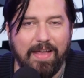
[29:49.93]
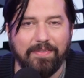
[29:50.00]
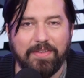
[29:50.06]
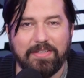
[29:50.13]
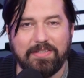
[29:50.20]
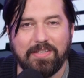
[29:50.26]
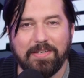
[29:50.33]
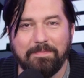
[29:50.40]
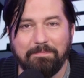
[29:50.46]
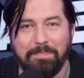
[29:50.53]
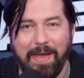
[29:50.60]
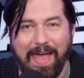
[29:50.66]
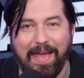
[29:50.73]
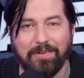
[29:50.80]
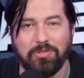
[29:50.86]
This
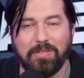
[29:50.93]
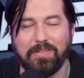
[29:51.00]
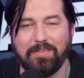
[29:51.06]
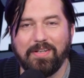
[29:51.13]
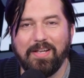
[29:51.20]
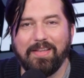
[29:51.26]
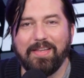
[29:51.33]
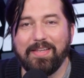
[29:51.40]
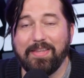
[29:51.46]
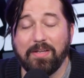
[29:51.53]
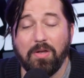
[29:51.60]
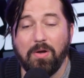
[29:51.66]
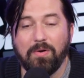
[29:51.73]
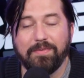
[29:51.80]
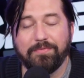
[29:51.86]
compassion. They
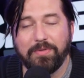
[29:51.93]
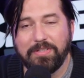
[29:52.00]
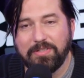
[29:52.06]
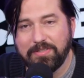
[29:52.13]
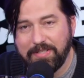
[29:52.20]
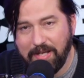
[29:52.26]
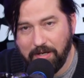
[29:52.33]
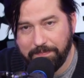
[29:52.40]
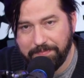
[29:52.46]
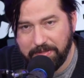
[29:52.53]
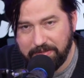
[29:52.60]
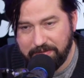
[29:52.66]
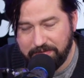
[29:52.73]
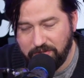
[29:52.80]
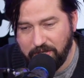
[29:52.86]
think, oh, if we just help
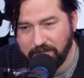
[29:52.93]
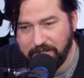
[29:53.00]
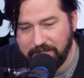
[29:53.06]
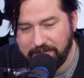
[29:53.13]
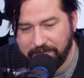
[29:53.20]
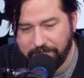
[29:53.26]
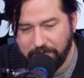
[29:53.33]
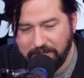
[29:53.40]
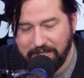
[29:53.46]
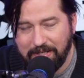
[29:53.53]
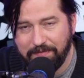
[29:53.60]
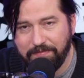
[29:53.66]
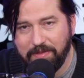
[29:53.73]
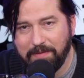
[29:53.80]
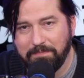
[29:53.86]
these junkies, if we
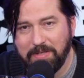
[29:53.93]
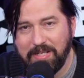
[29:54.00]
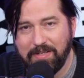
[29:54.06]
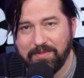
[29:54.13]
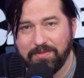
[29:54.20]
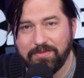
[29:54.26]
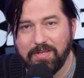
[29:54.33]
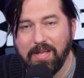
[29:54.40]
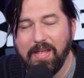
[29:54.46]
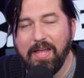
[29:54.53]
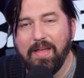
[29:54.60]
give them needles,